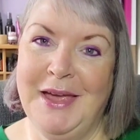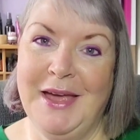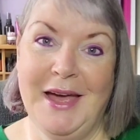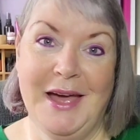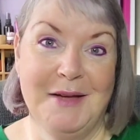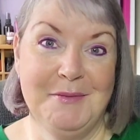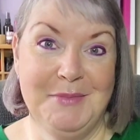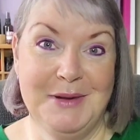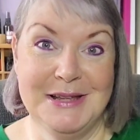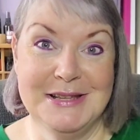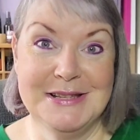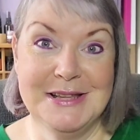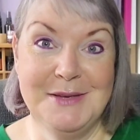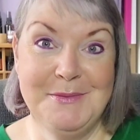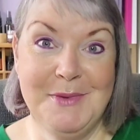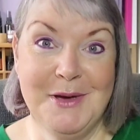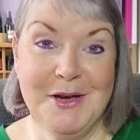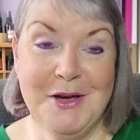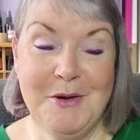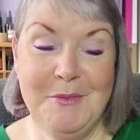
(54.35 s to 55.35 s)
And please leave
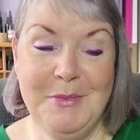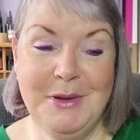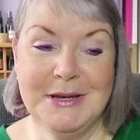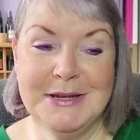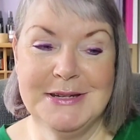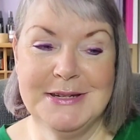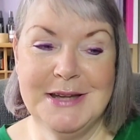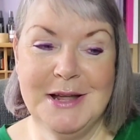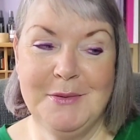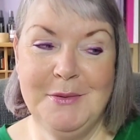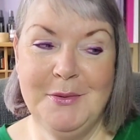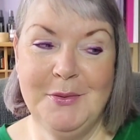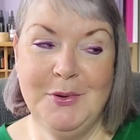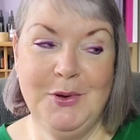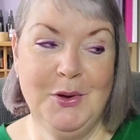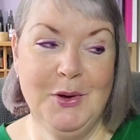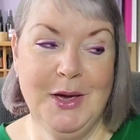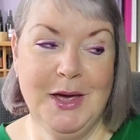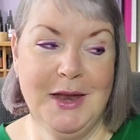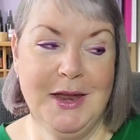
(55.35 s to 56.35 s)
me a comment to tell me what
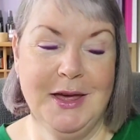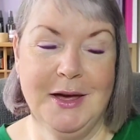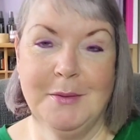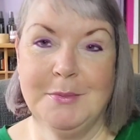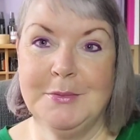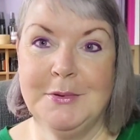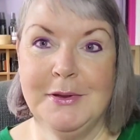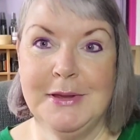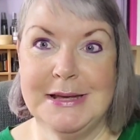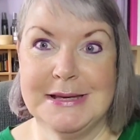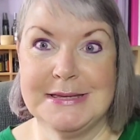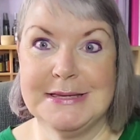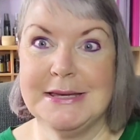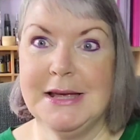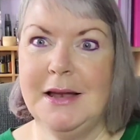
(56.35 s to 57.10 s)
you're getting up to this